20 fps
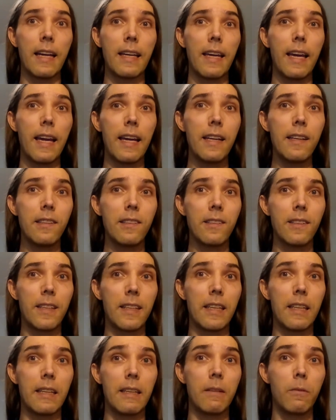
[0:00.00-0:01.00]

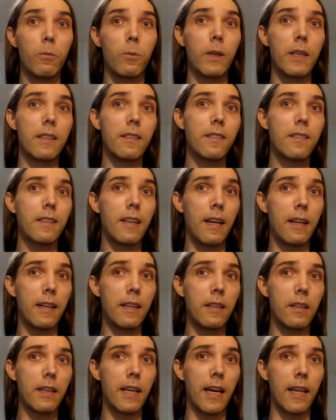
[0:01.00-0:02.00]
Occasionally, we'd
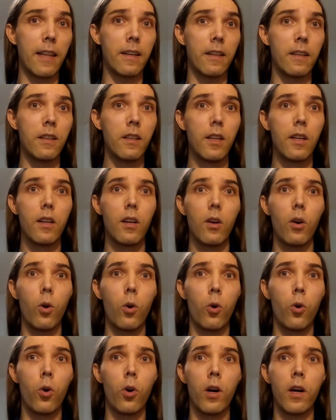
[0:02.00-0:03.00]
study together
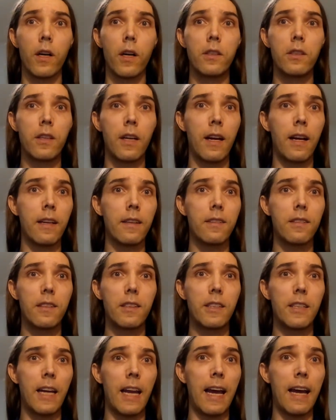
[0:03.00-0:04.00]
or
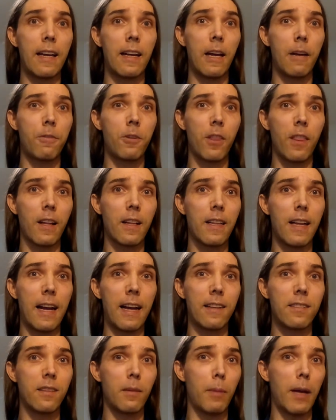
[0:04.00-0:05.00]
just chat after the
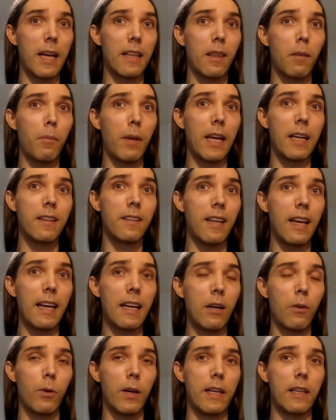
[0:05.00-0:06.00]
class about the main
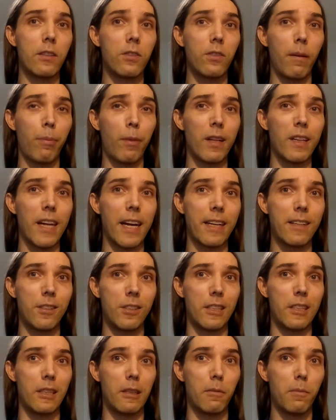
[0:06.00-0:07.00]
takeaways from the
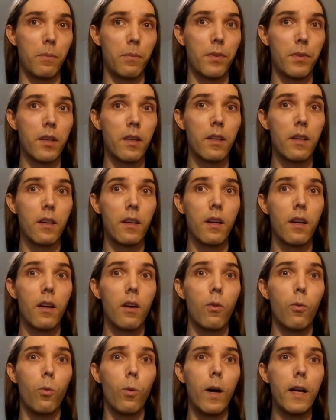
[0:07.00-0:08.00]
lecture
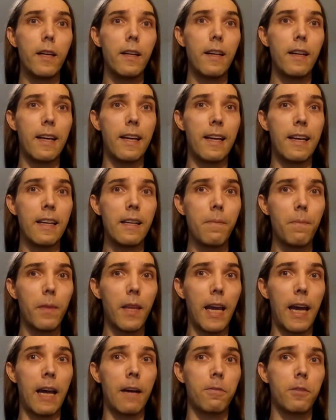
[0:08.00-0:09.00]
one day
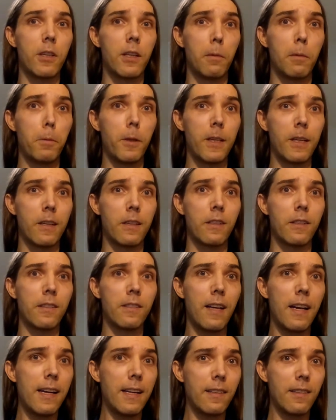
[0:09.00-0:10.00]
after a political
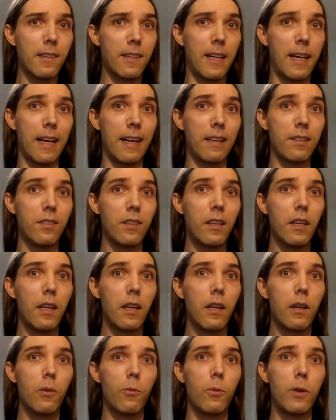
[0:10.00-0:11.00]
science class,
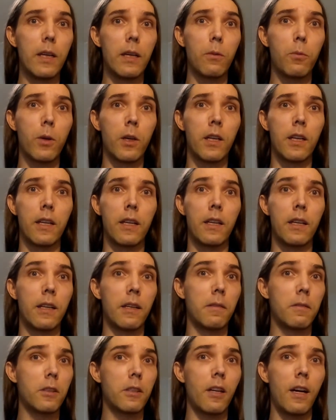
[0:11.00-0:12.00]
we
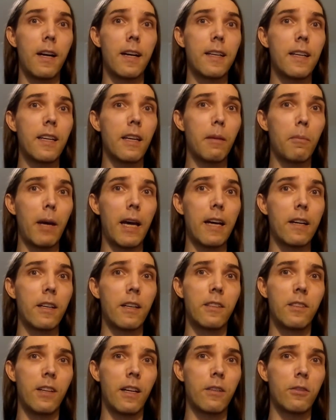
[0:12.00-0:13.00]
were talking about
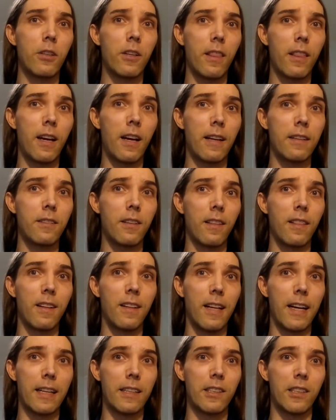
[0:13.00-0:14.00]
our general thoughts on the
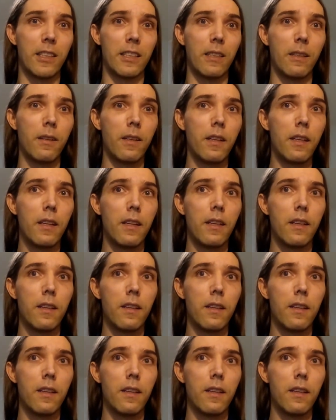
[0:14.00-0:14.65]
lecture.